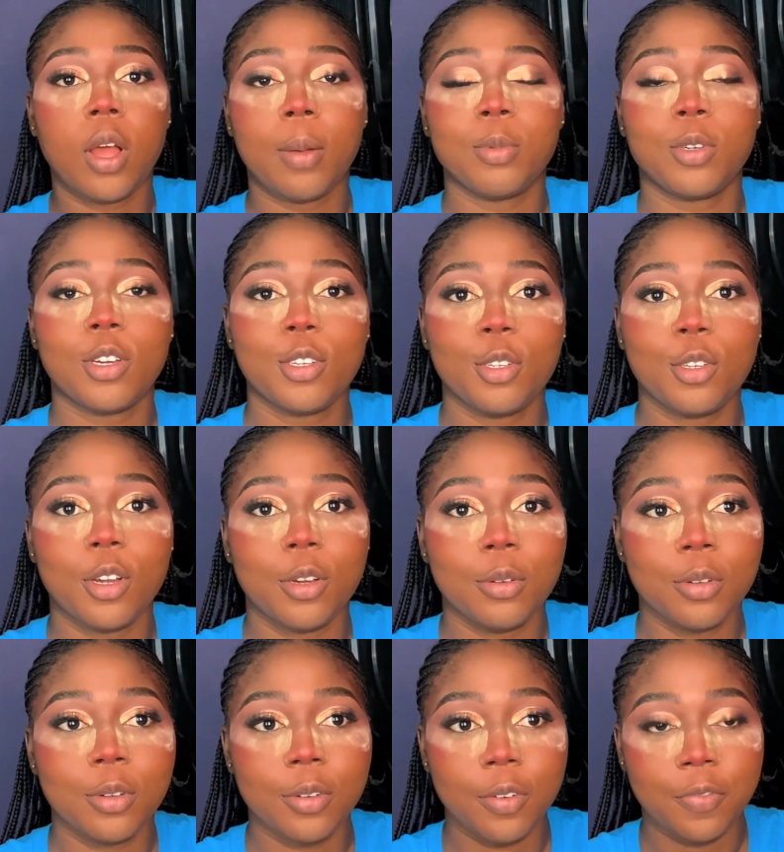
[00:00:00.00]
I'm just
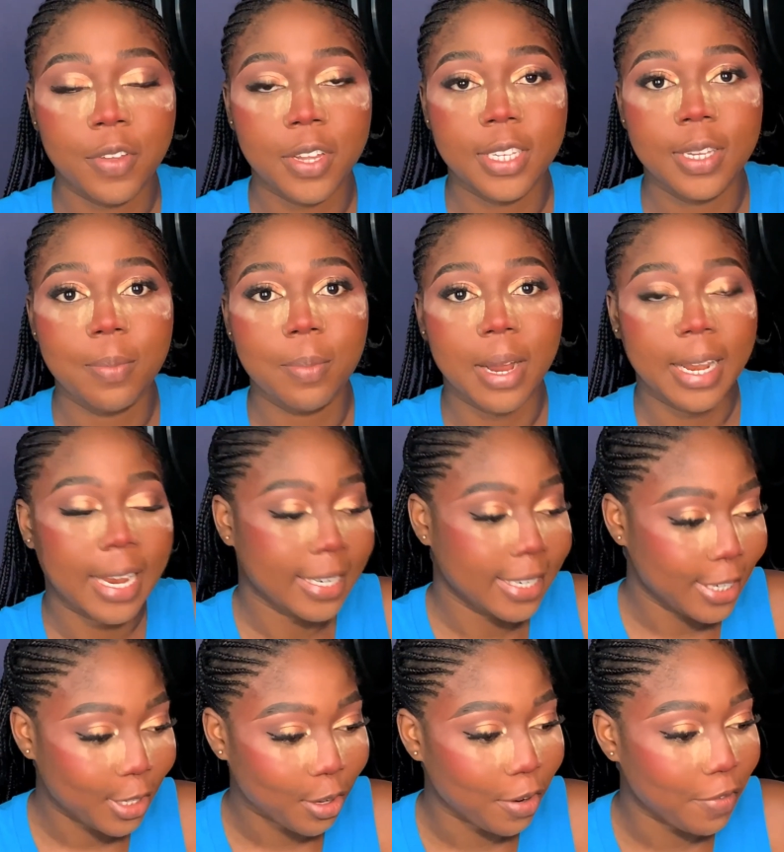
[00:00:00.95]
done fixing my
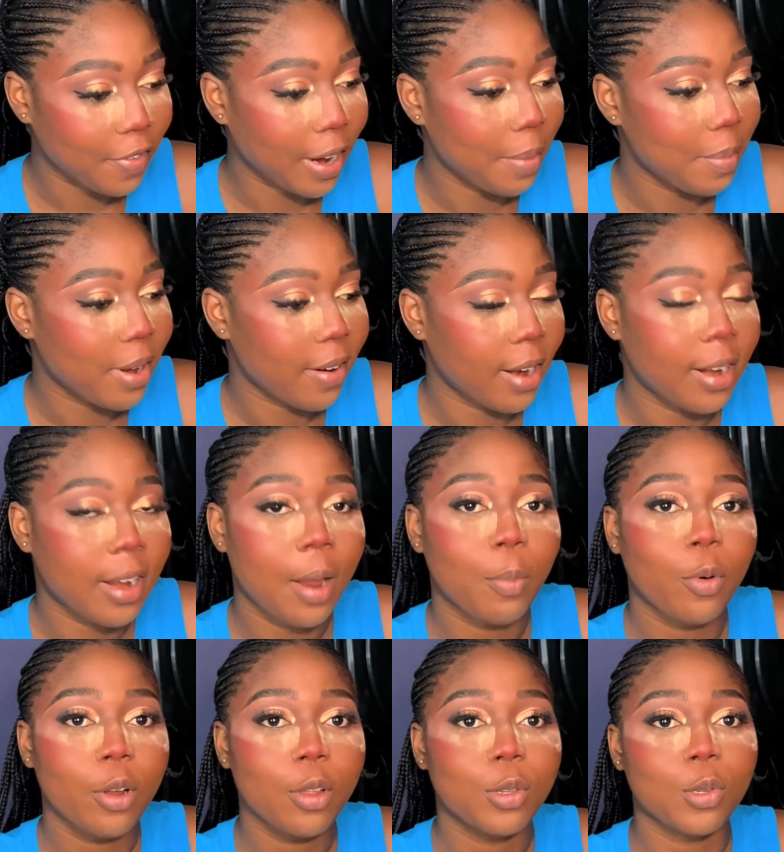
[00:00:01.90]
lashes off camera, and
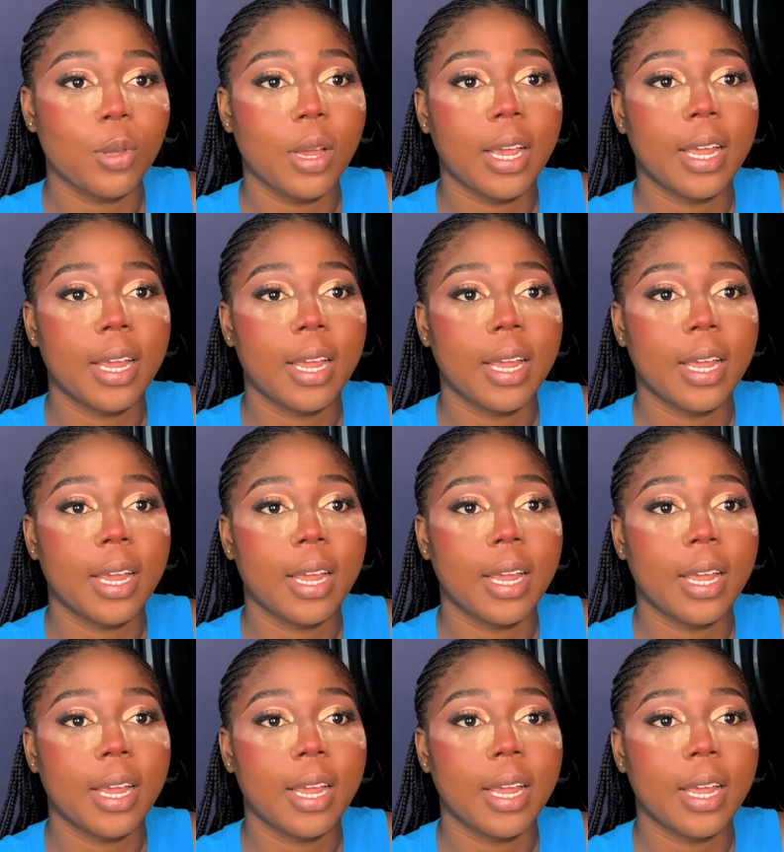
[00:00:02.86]
I'm going to go